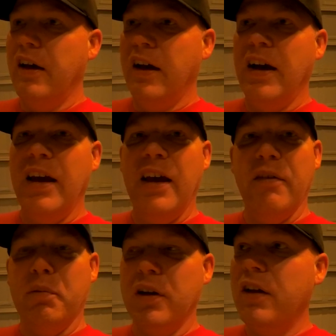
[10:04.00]
I
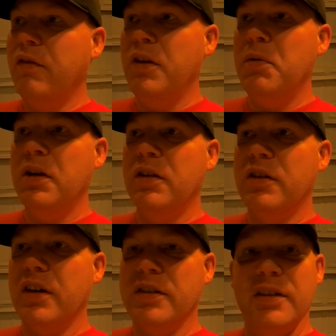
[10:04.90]
have plenty of email
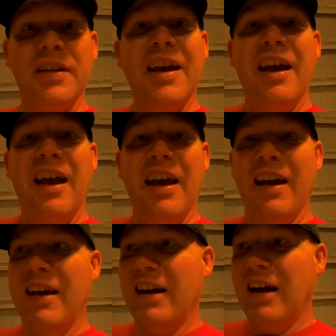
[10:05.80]
addresses
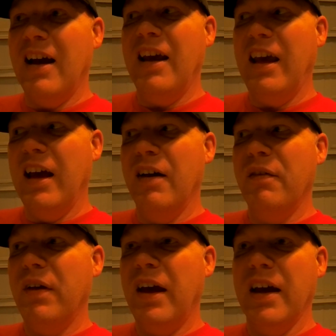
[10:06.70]
and I
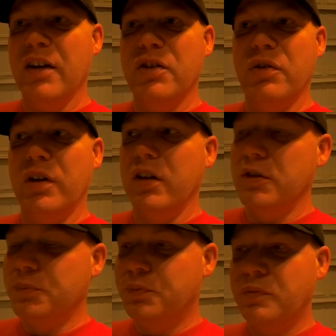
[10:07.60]
have extra
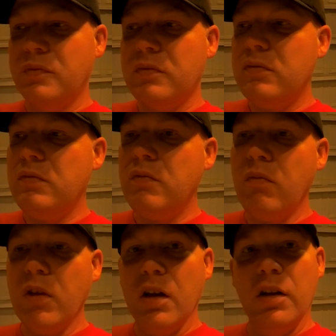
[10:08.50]

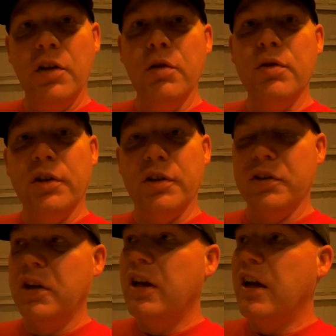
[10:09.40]
users.
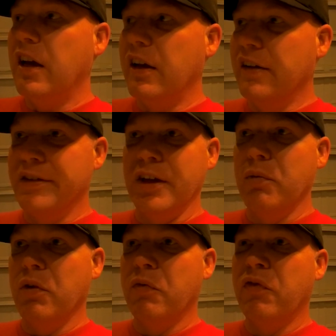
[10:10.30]
And same
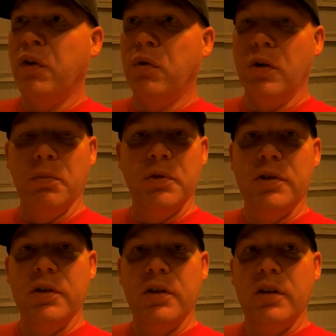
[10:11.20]
with
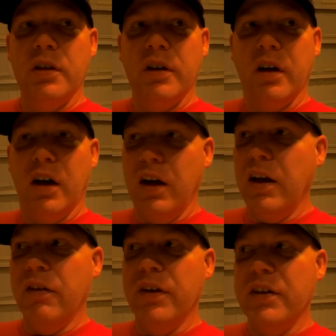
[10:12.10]
forums. I
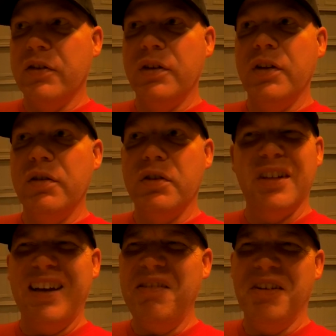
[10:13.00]
have extra users.
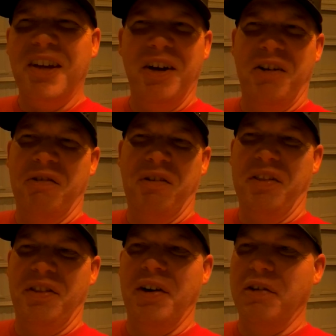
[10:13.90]
I don't care
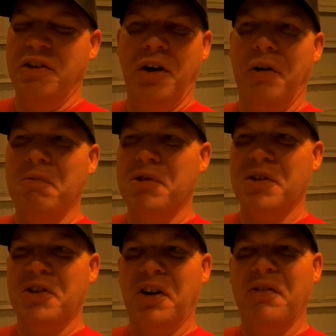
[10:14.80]
what their terms of
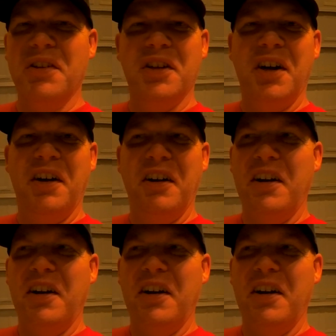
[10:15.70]
service are.